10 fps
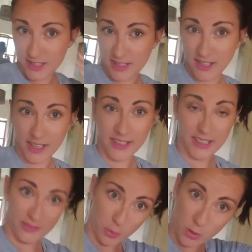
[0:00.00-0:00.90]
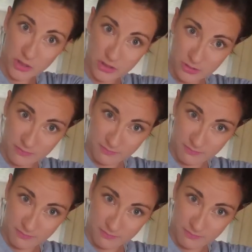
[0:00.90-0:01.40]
in dire need of wash.